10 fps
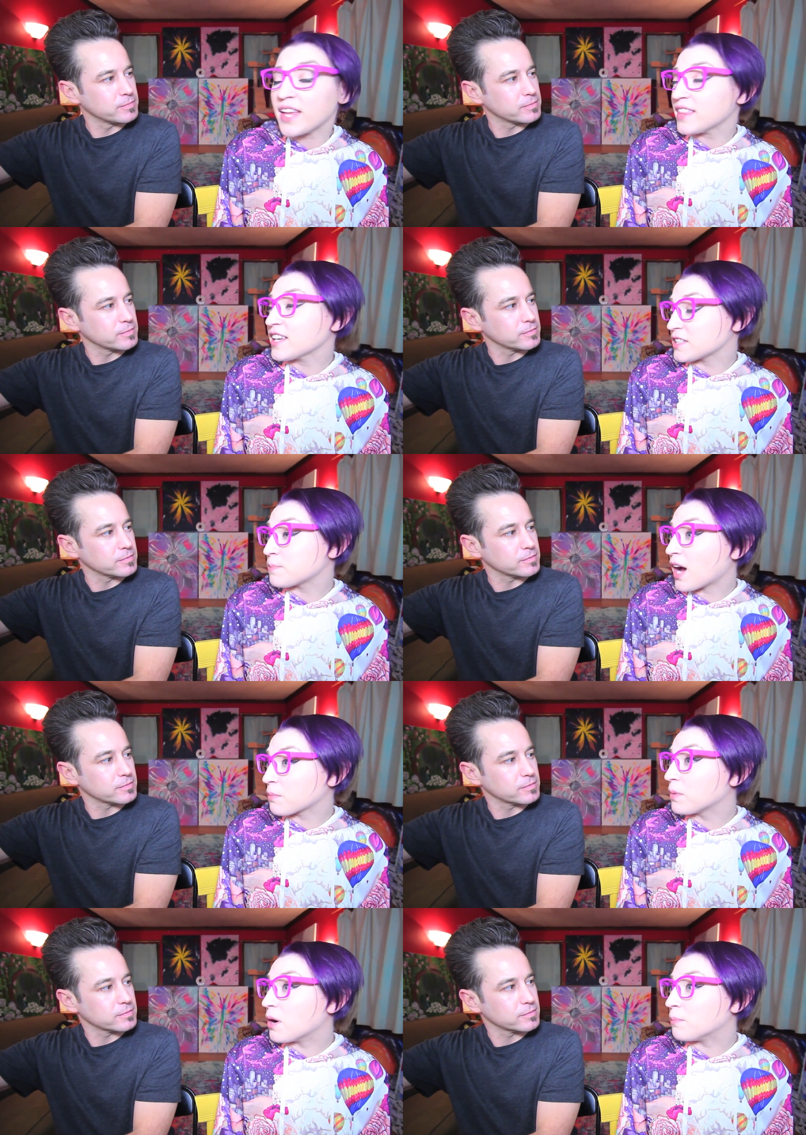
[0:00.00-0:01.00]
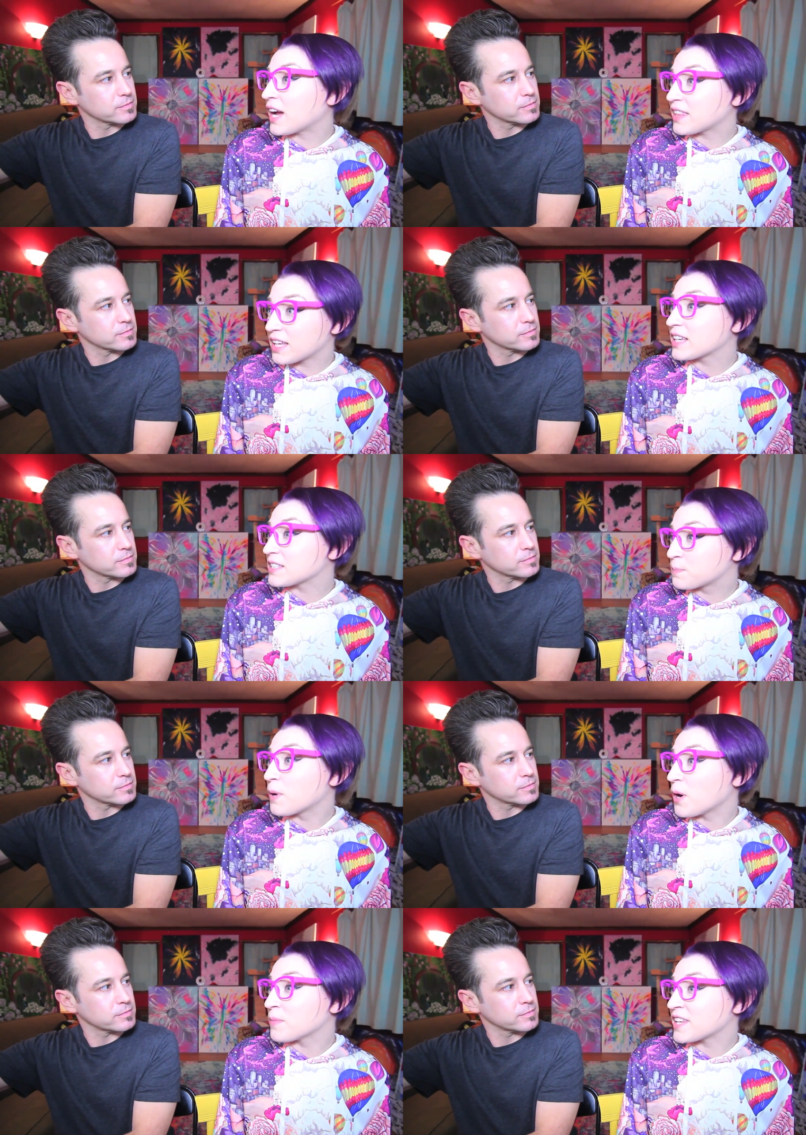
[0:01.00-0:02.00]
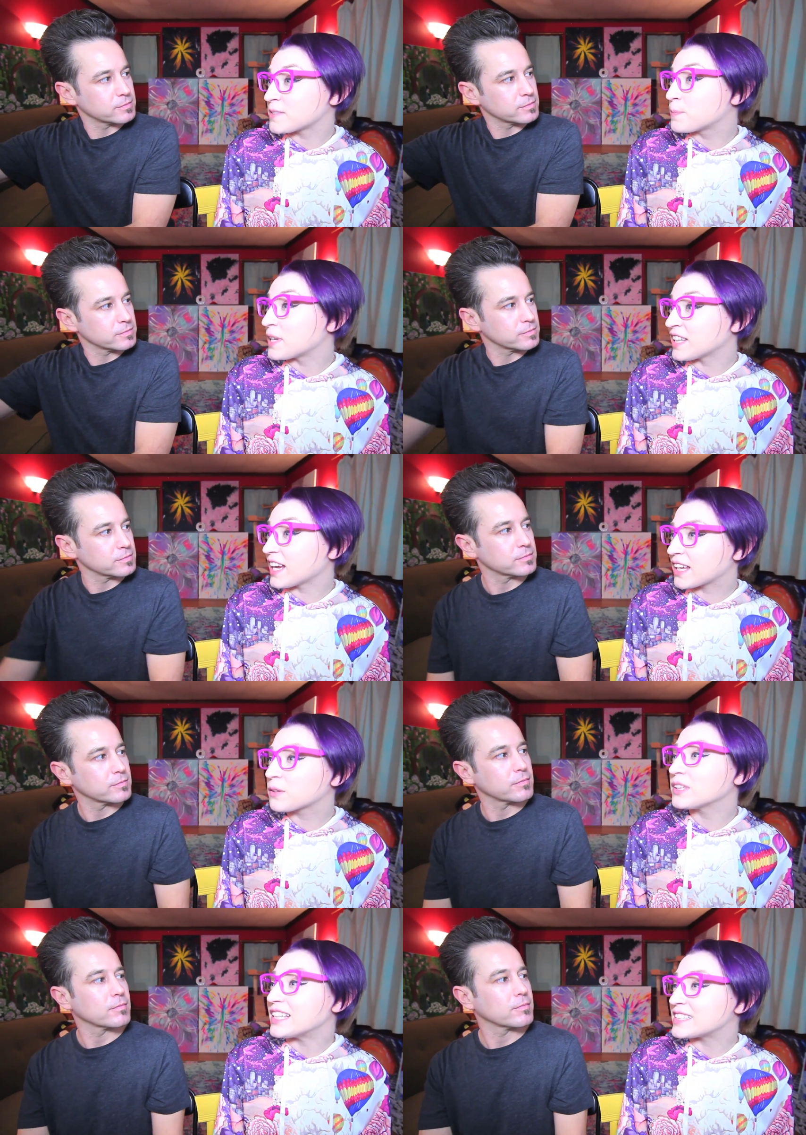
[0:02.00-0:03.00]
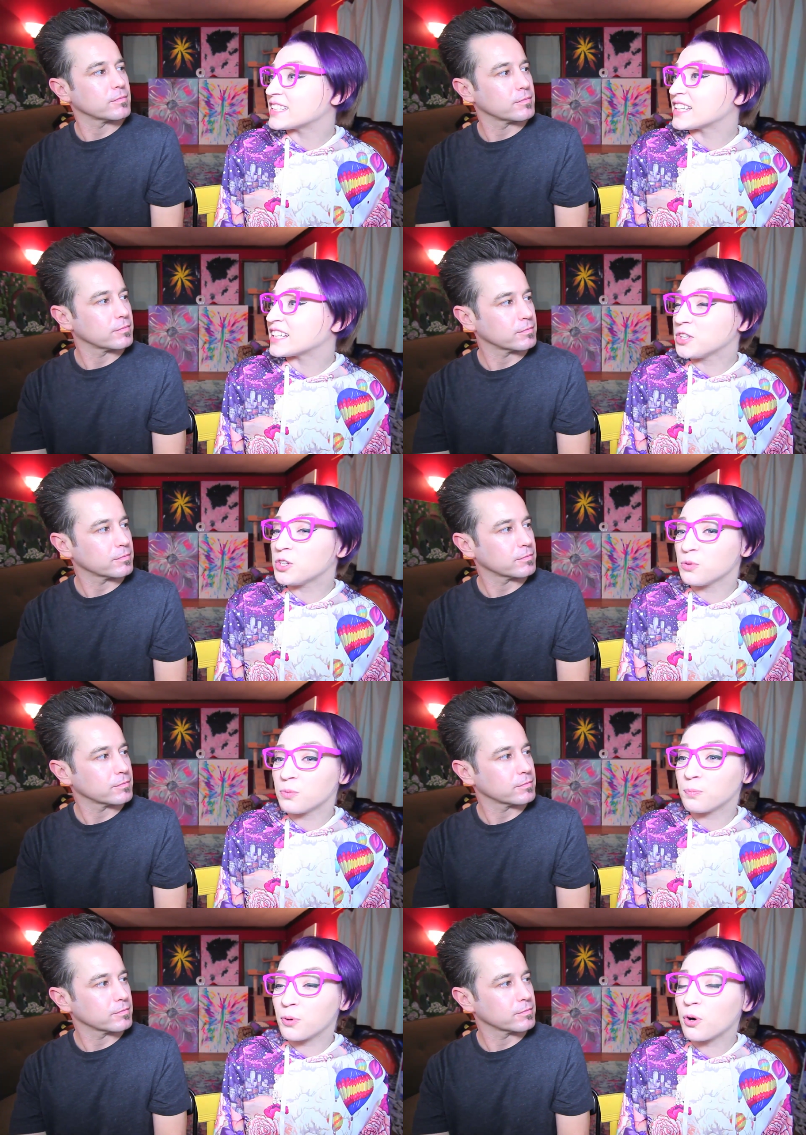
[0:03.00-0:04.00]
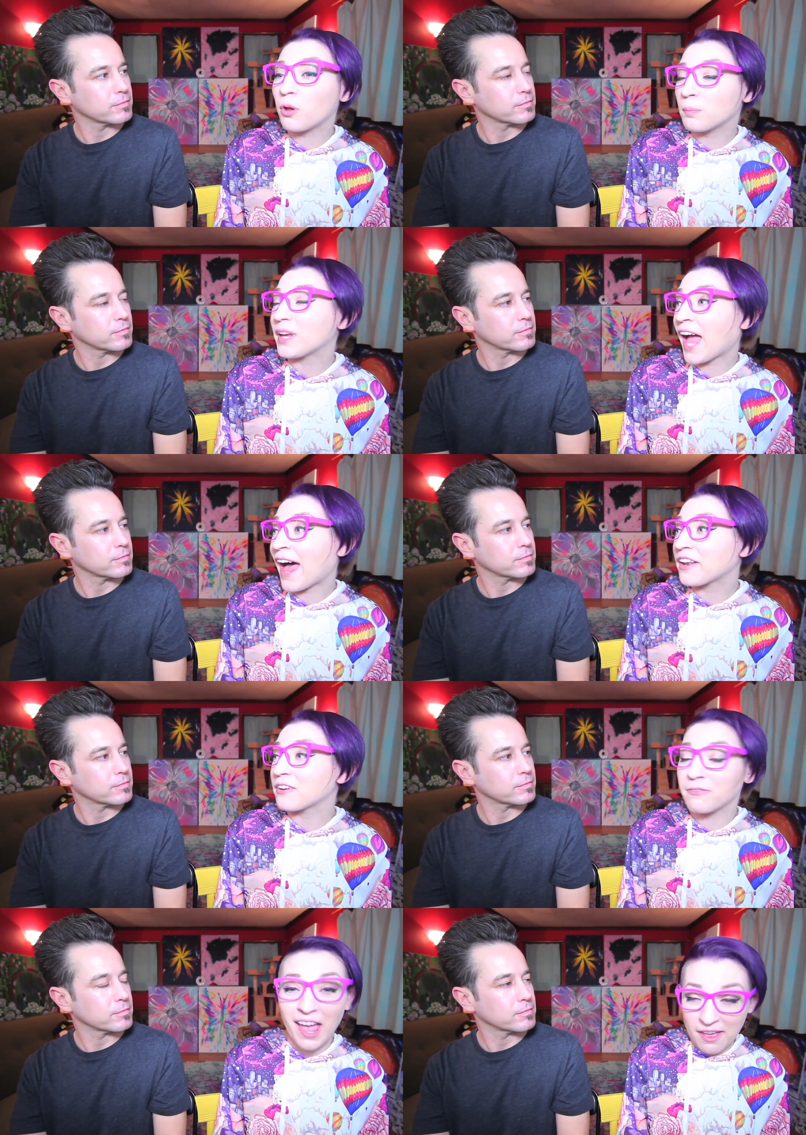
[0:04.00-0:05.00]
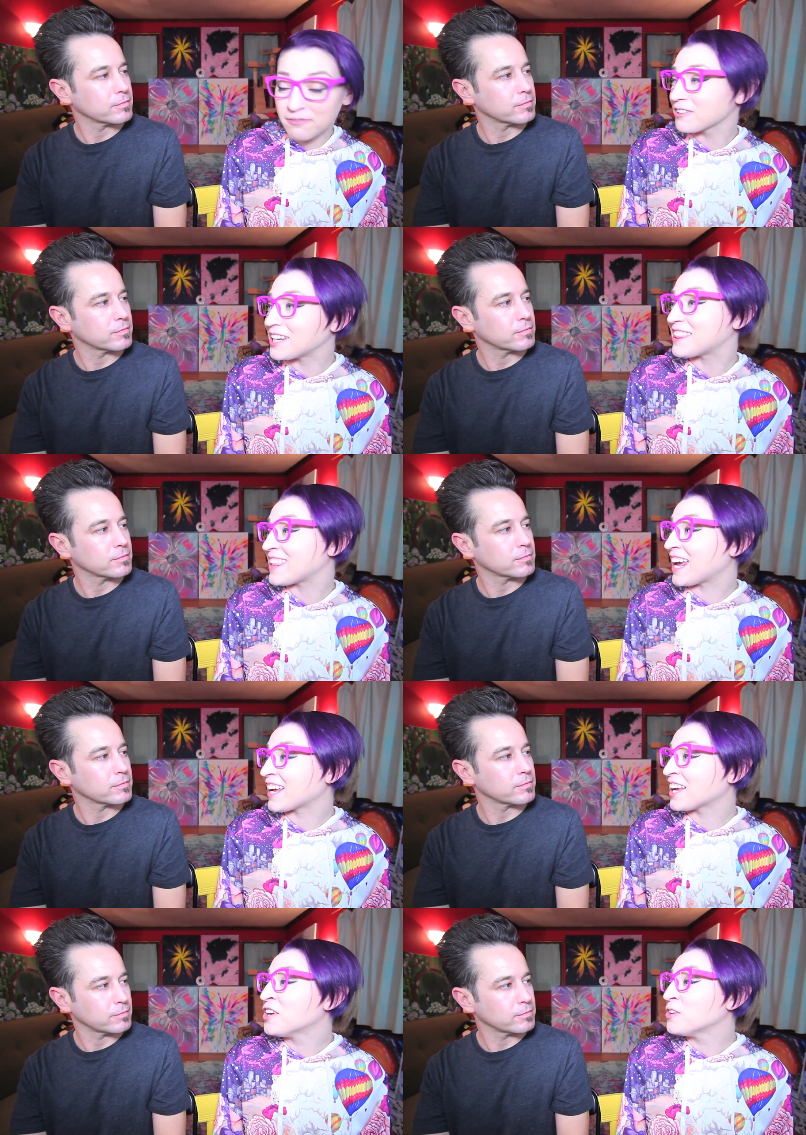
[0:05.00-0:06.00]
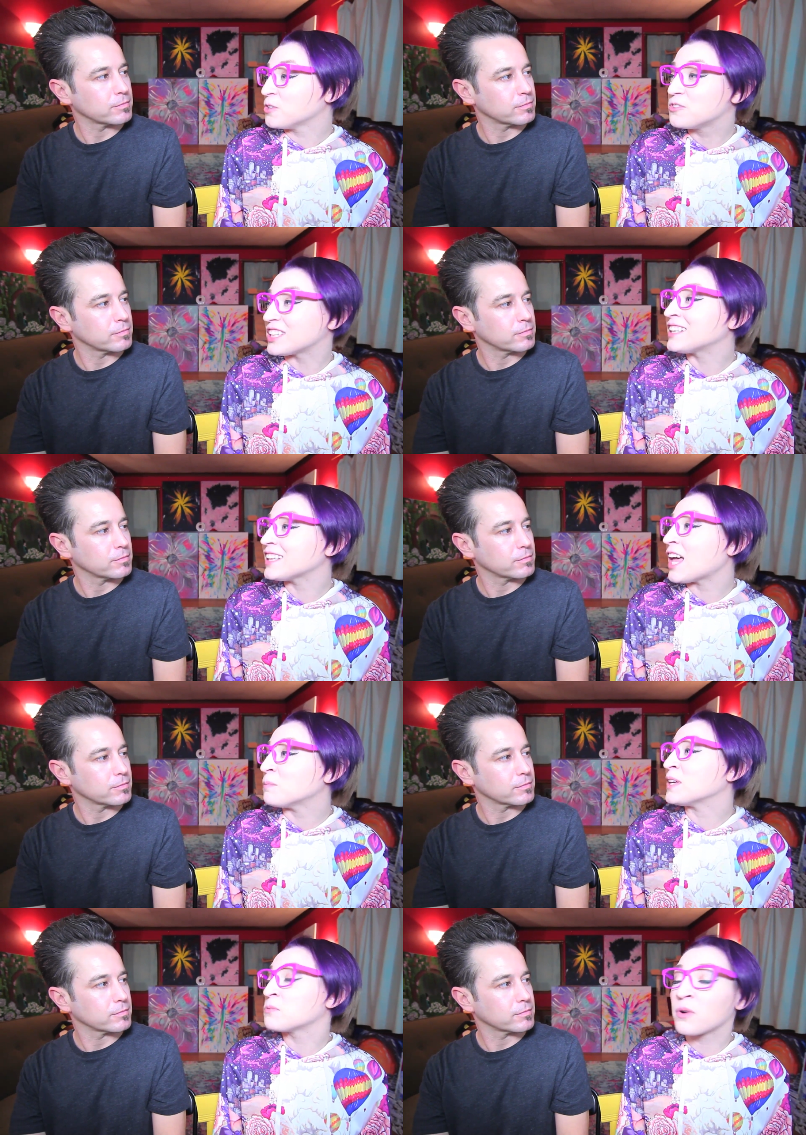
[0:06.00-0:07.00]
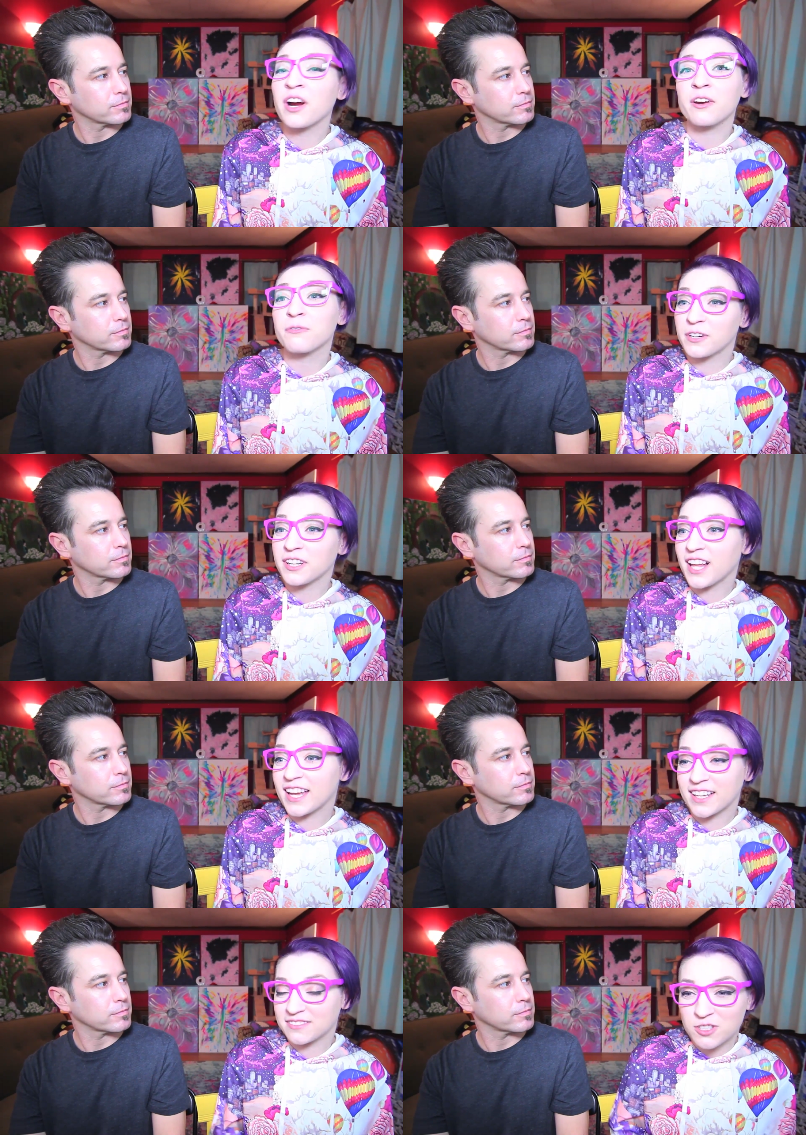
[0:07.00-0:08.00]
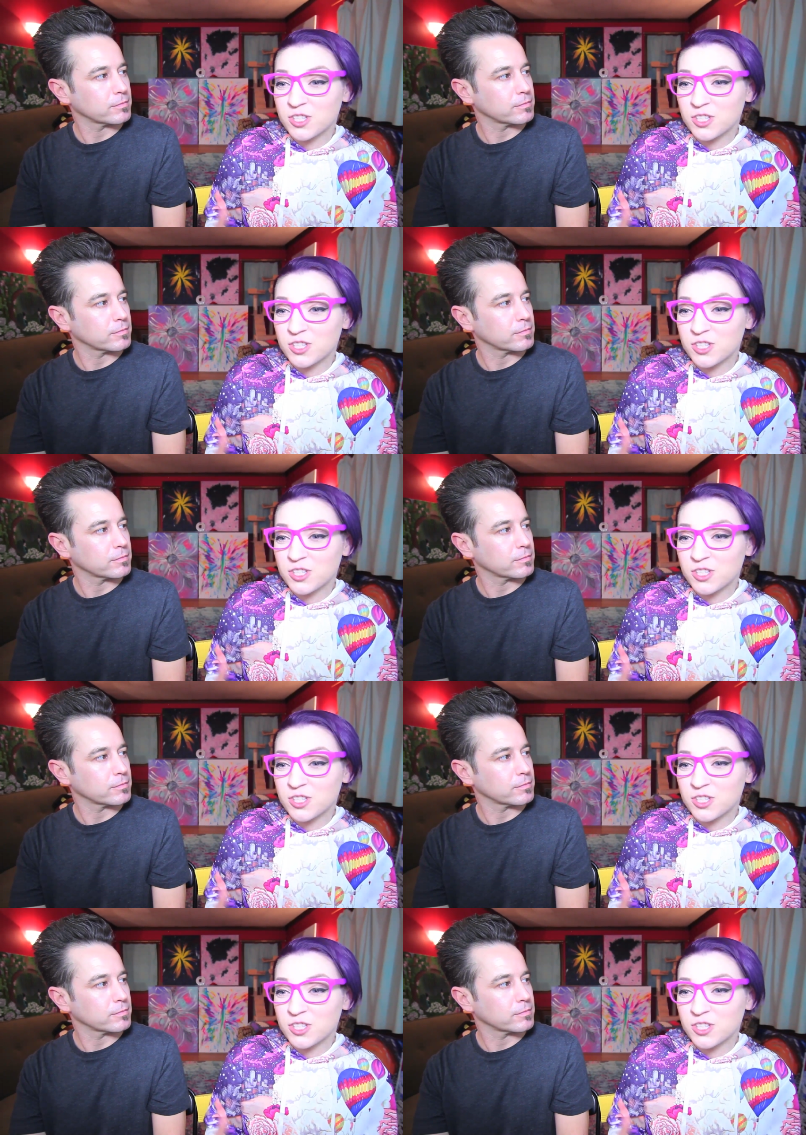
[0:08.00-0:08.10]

Speaker 1: I think it's Park Bom. I think it's Bom that's been like, listen, you pulled me out of everything. You didn't let me work for like